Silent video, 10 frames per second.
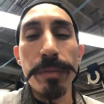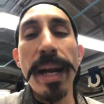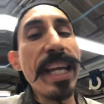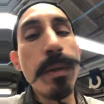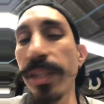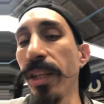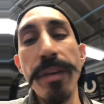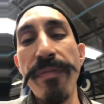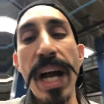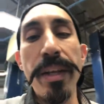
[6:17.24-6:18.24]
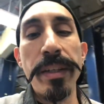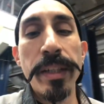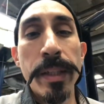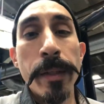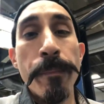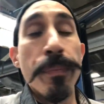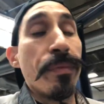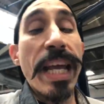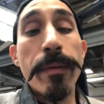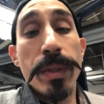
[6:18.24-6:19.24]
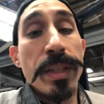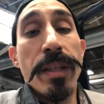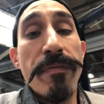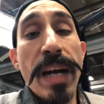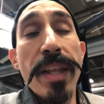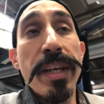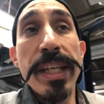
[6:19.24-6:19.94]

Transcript: right. He wasn't a good father. David wasn't a good father.